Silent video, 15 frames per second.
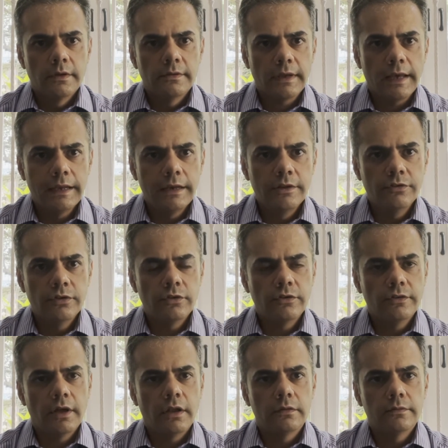silence
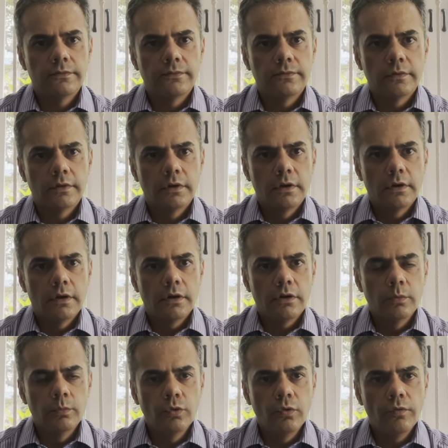yourself,
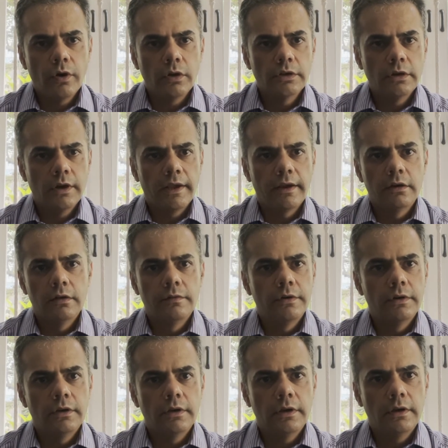remove all the
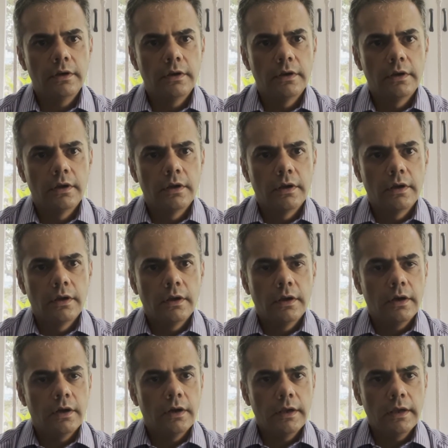negativity,
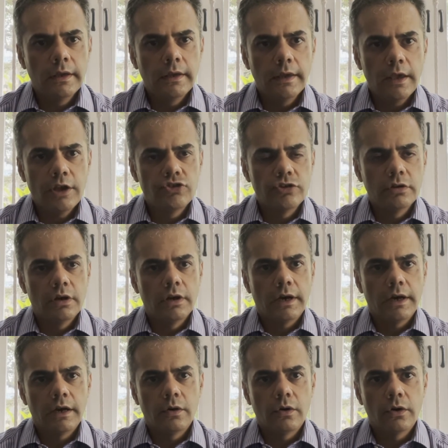engage in a
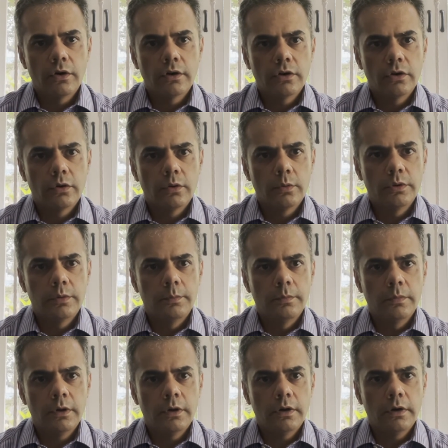dialogue with
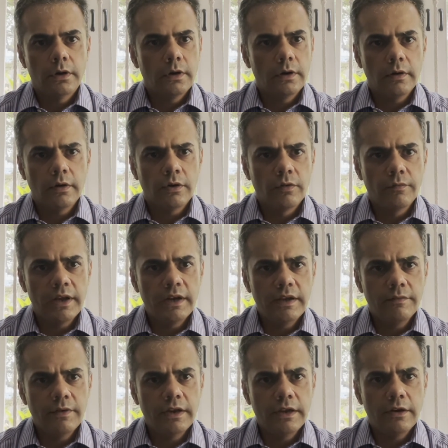on a very,
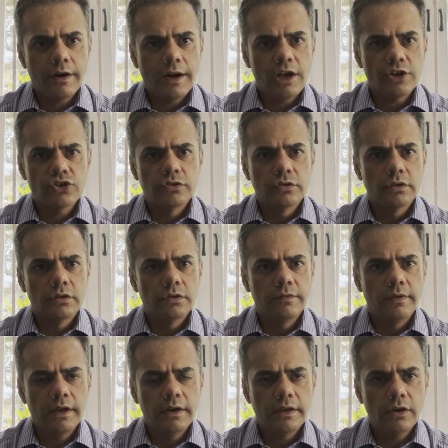very rational,
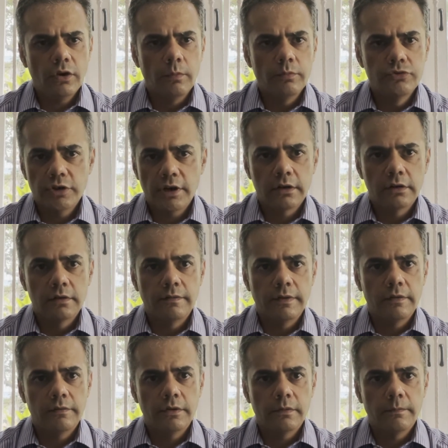very objective
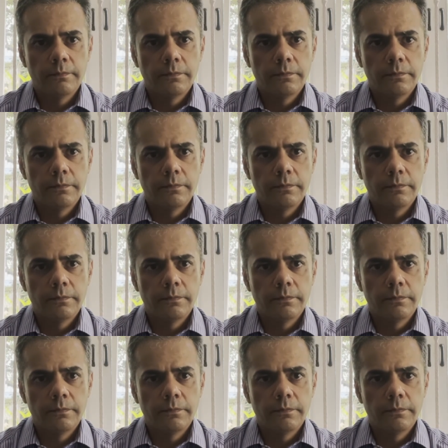level.